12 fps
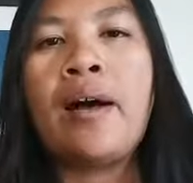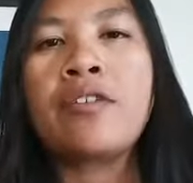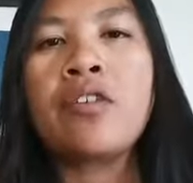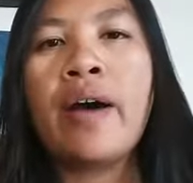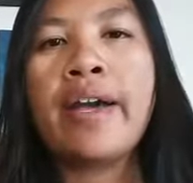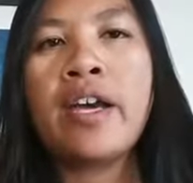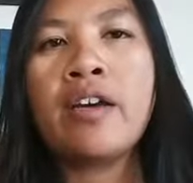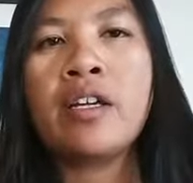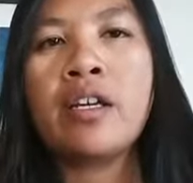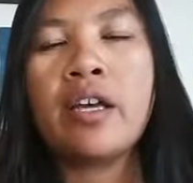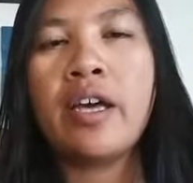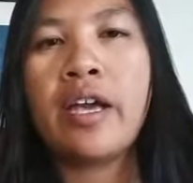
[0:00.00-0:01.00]
So I had
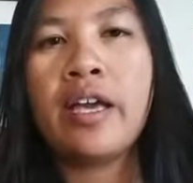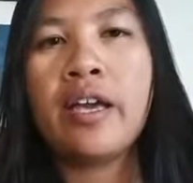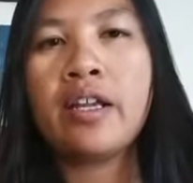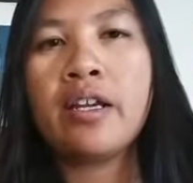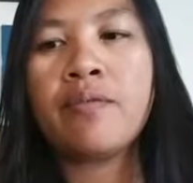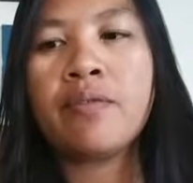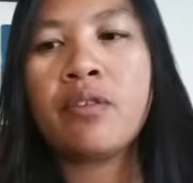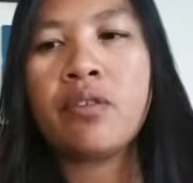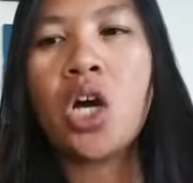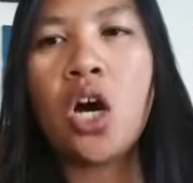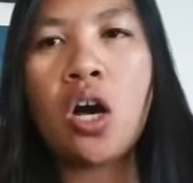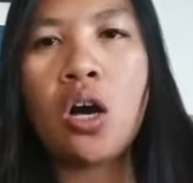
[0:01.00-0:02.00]
a
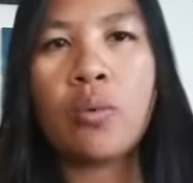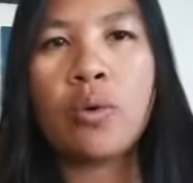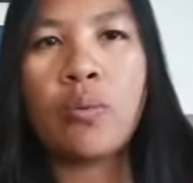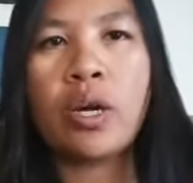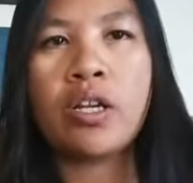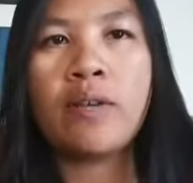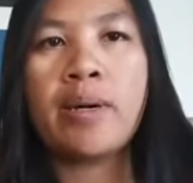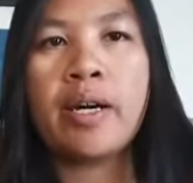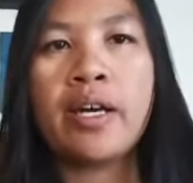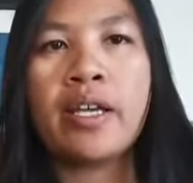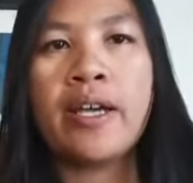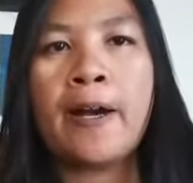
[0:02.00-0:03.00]
call with one
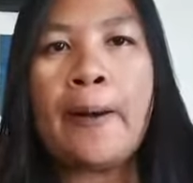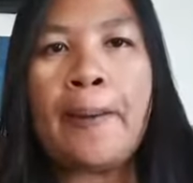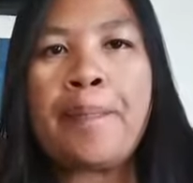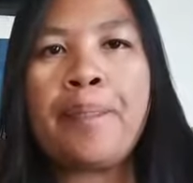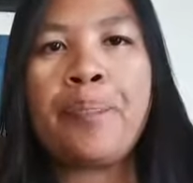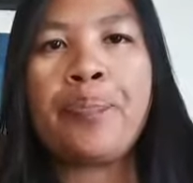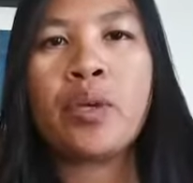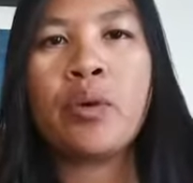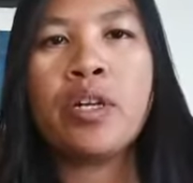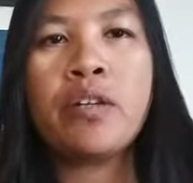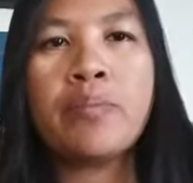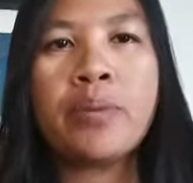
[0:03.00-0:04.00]

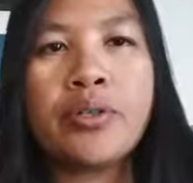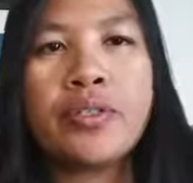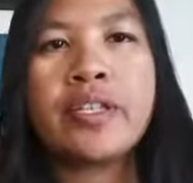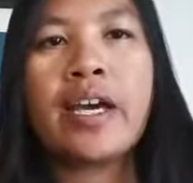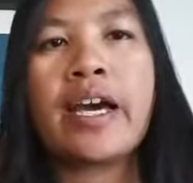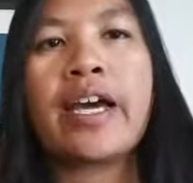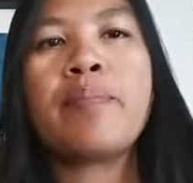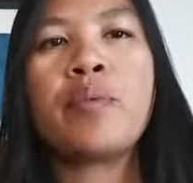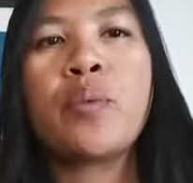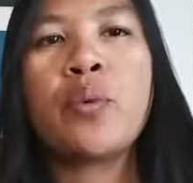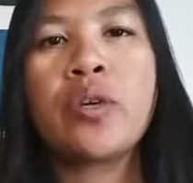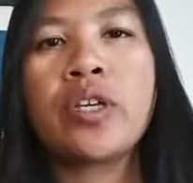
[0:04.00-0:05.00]
of the person that I have
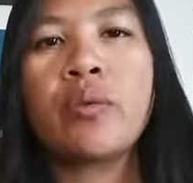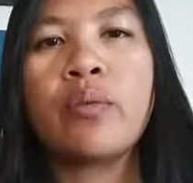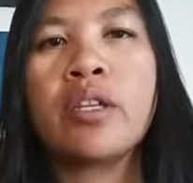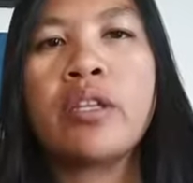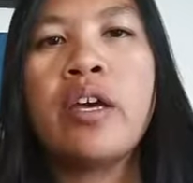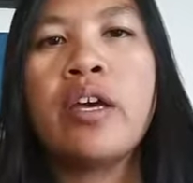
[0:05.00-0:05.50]
been working with.